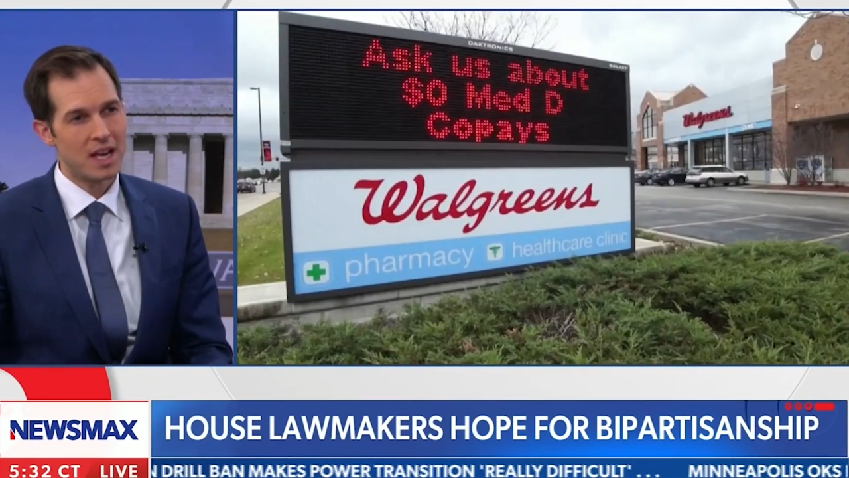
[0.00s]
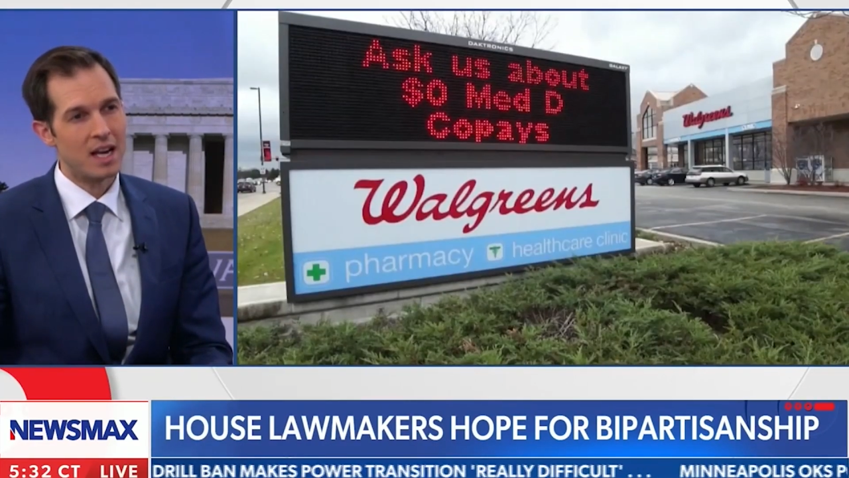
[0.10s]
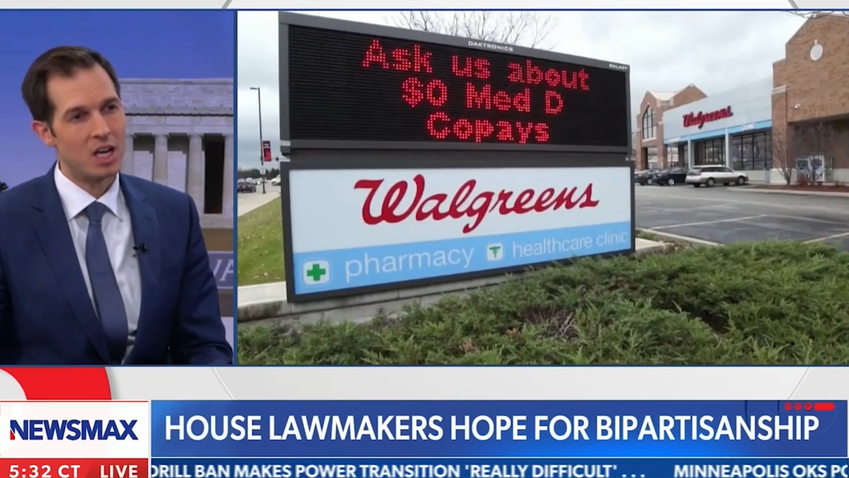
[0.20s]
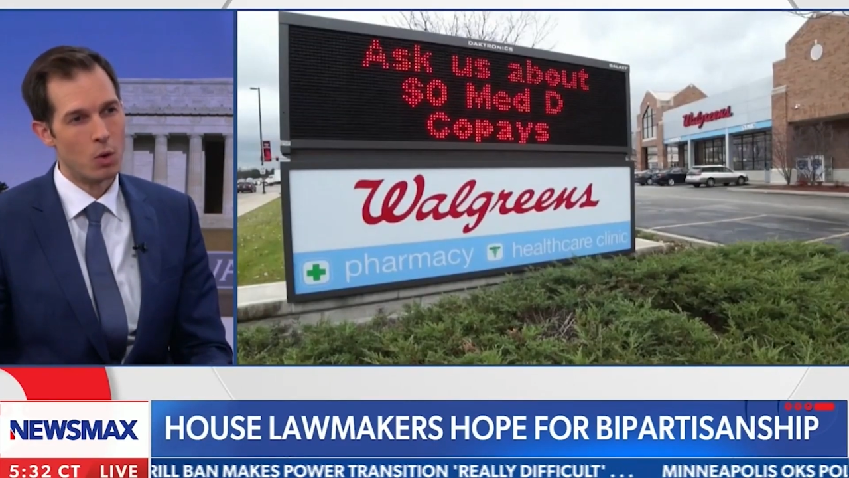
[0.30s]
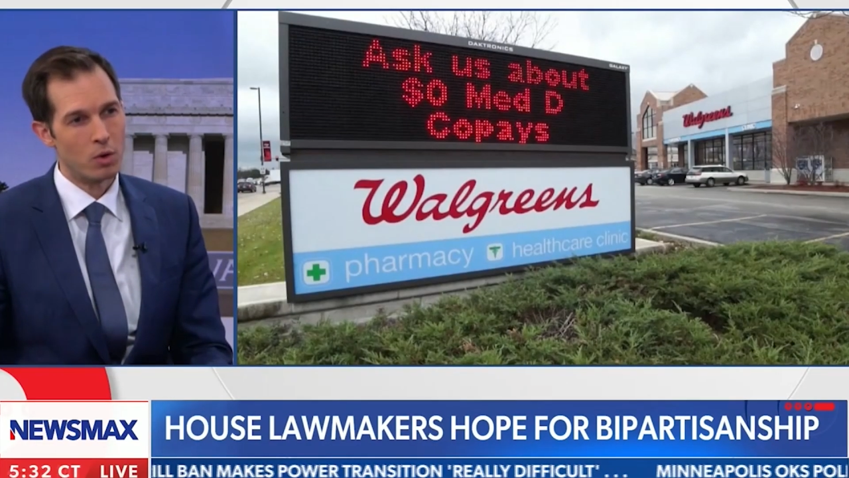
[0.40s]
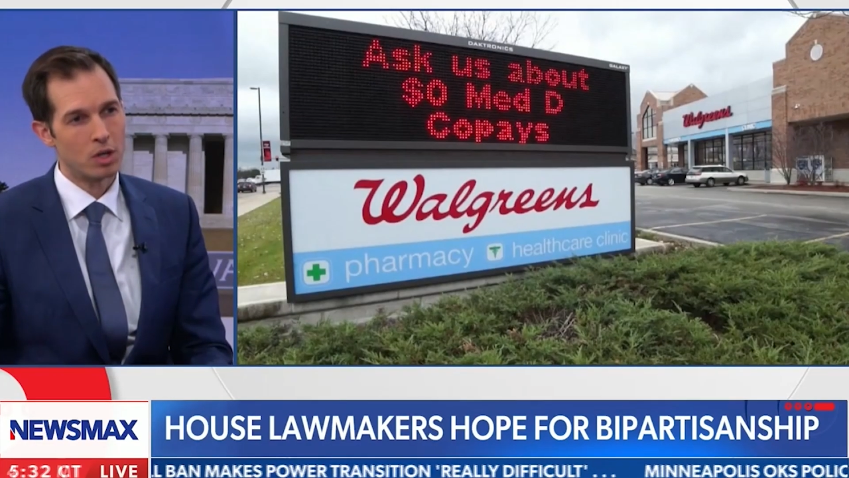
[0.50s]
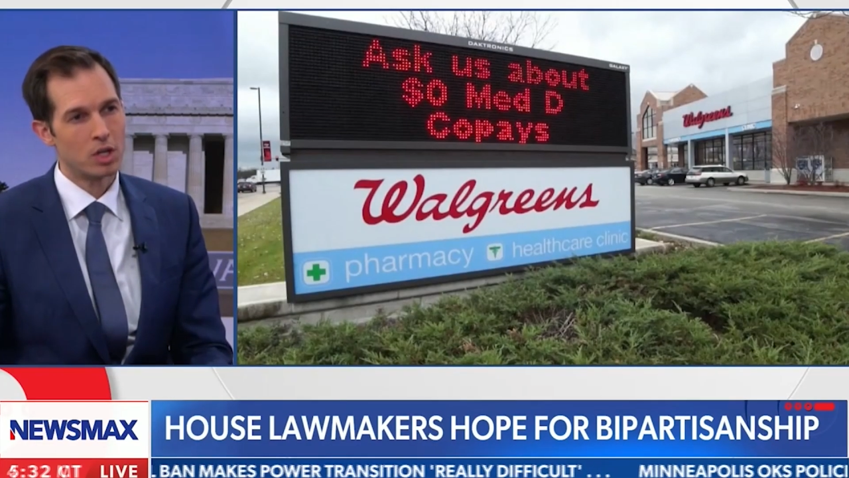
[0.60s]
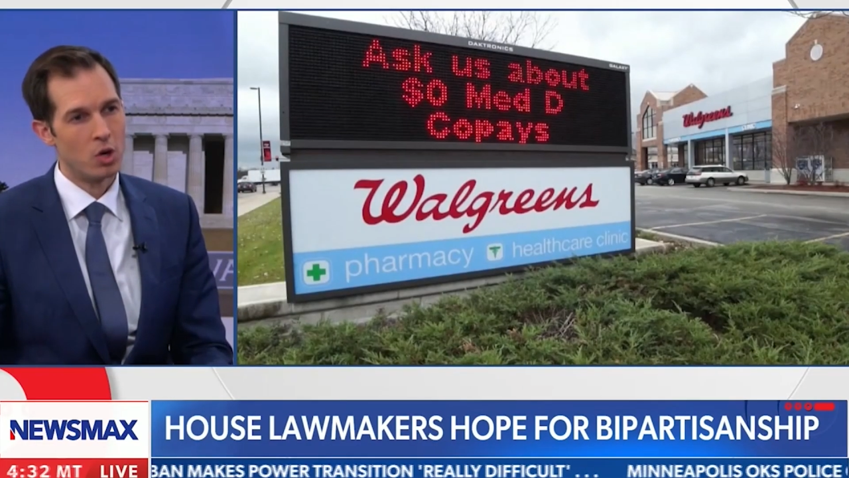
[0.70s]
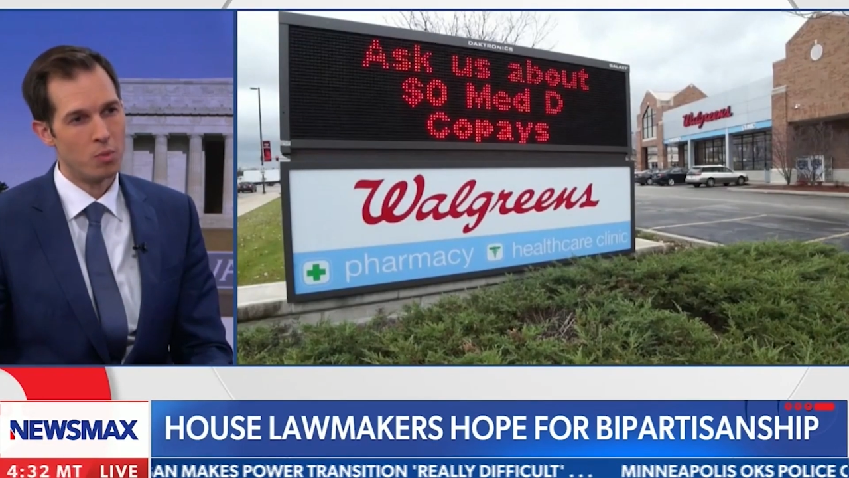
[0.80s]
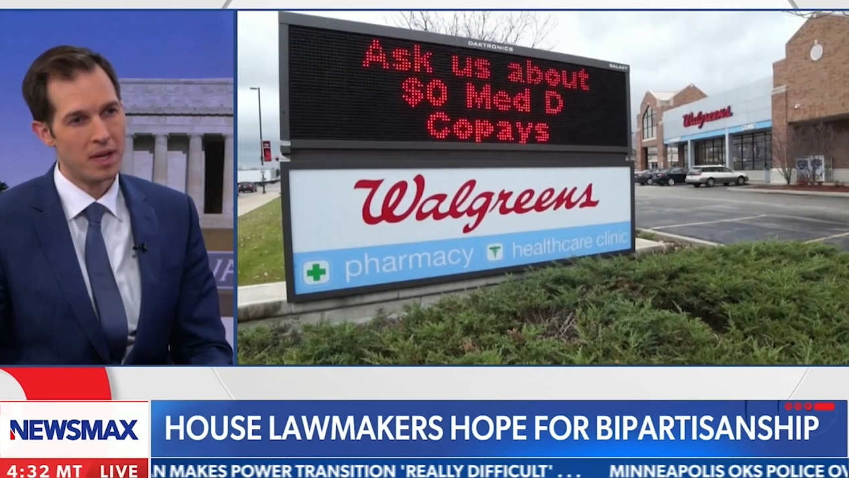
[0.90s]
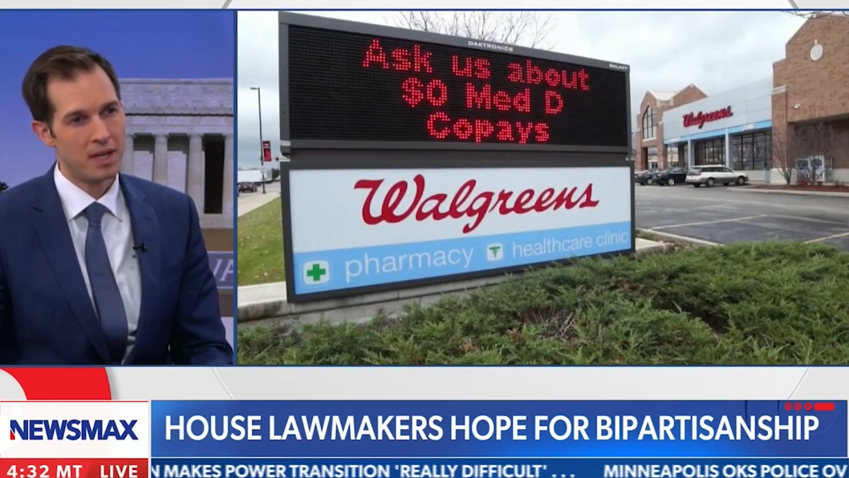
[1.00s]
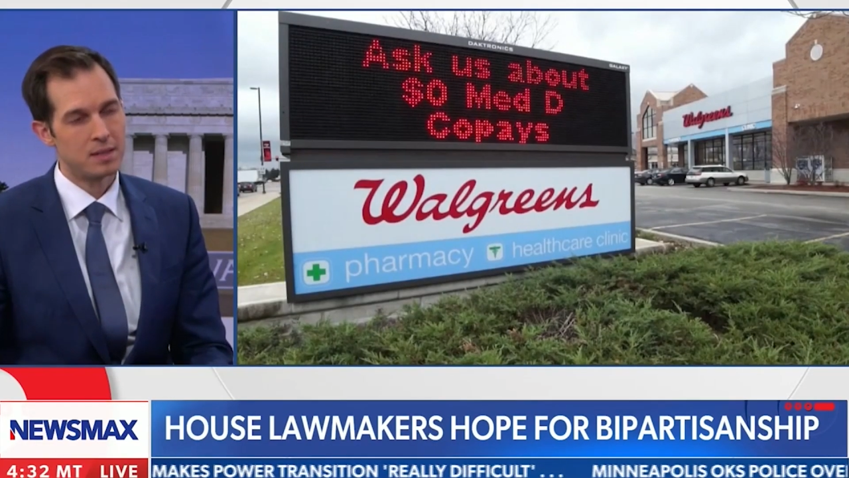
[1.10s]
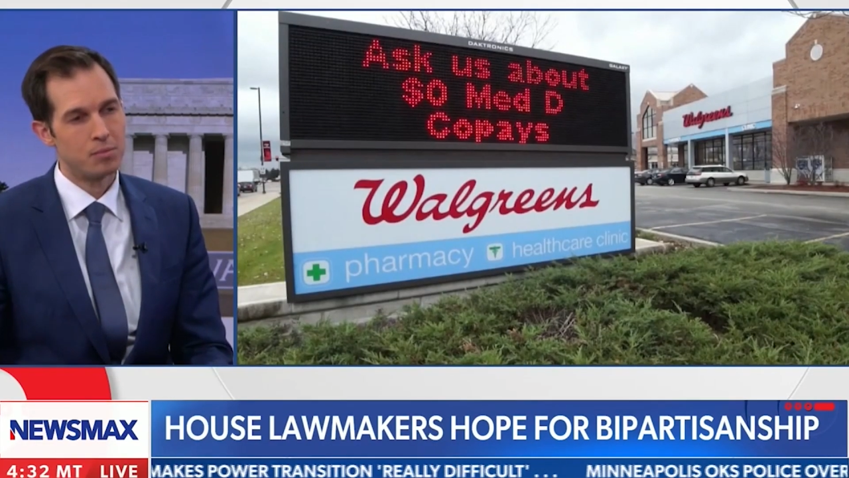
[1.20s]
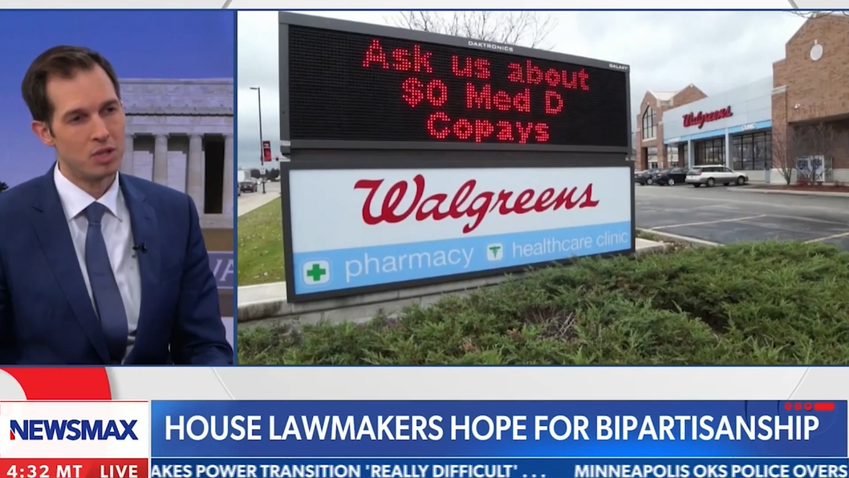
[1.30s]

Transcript: and lower co-pays and